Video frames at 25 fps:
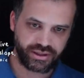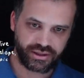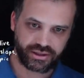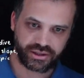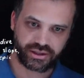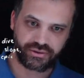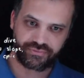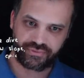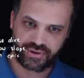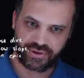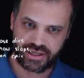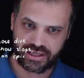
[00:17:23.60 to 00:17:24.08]

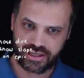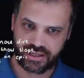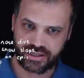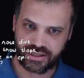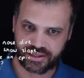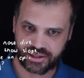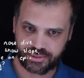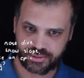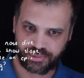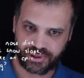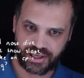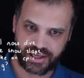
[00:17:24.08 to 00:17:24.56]
Kavindi
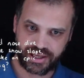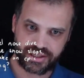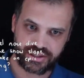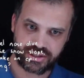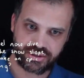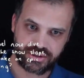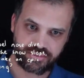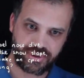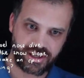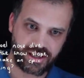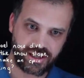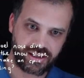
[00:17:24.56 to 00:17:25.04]
explained
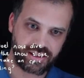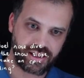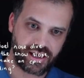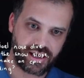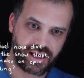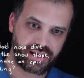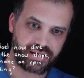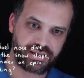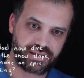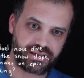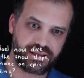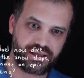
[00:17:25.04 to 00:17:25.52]
to me
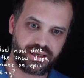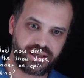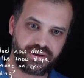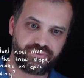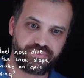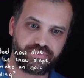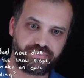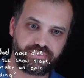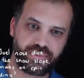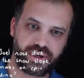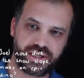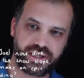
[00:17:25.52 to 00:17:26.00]
that
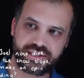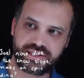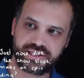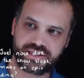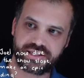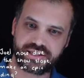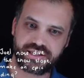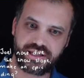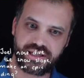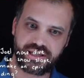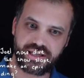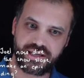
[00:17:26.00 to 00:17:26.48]
if my
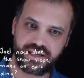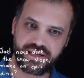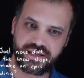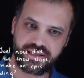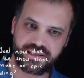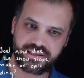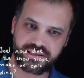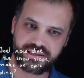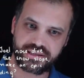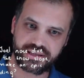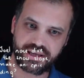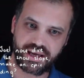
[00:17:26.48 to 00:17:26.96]

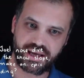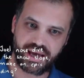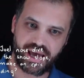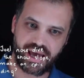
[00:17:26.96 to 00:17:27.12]
skis